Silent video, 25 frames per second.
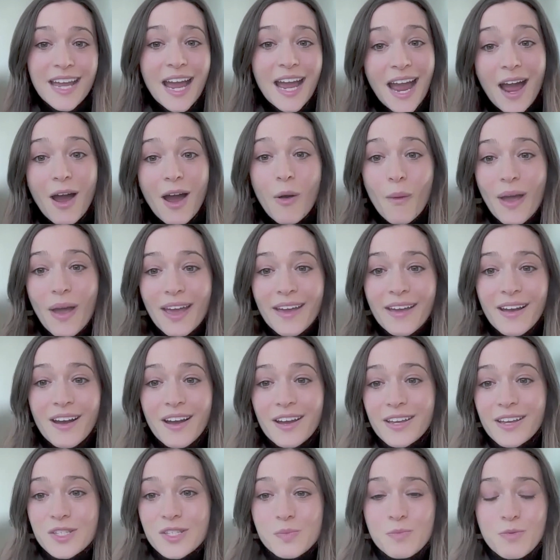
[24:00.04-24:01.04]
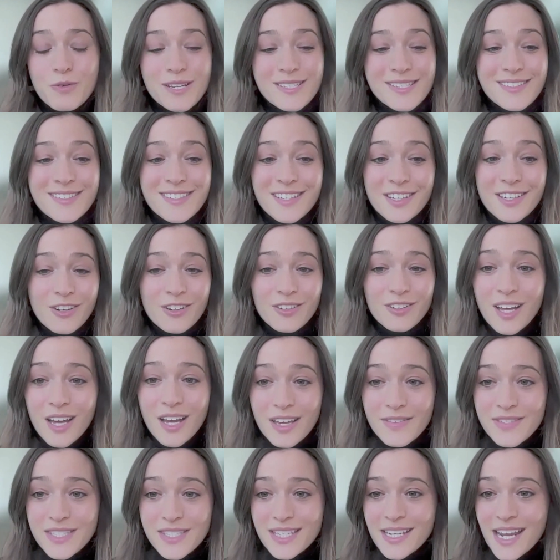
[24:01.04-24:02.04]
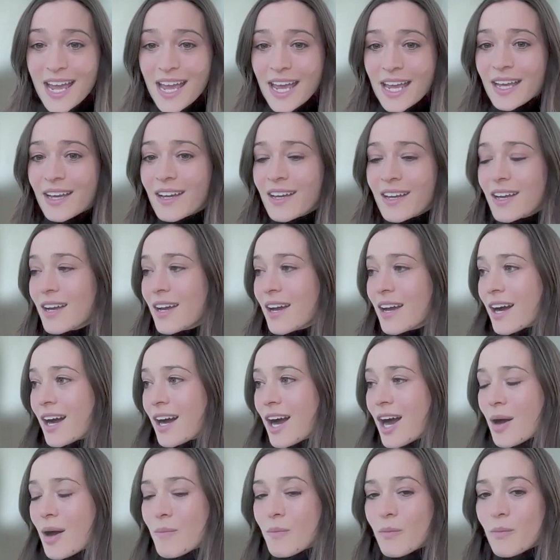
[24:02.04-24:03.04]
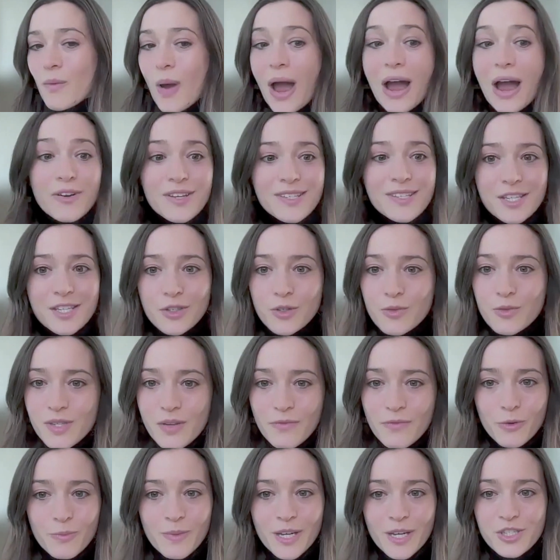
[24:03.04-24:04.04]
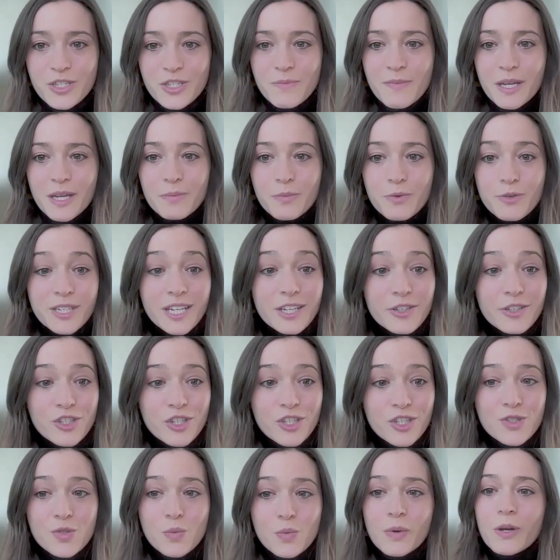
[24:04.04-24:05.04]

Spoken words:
how AI is present in our lives today. How does it use information to make predictions? Where